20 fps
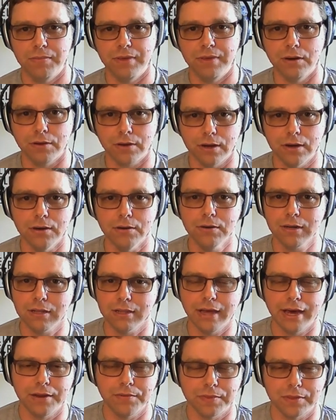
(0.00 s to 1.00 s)
you know code, a
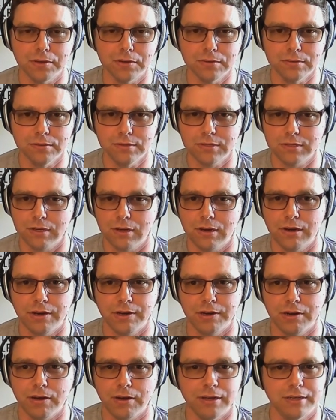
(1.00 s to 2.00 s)
lot of those
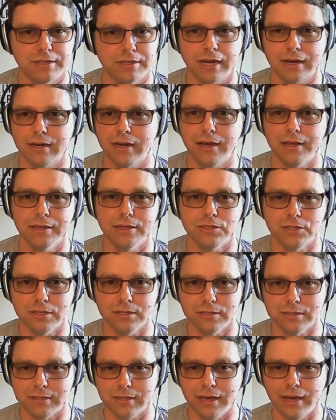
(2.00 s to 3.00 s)
on on
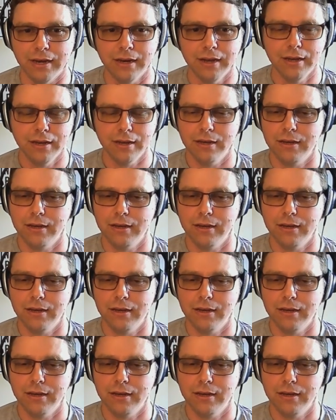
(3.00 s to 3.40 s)
technologies that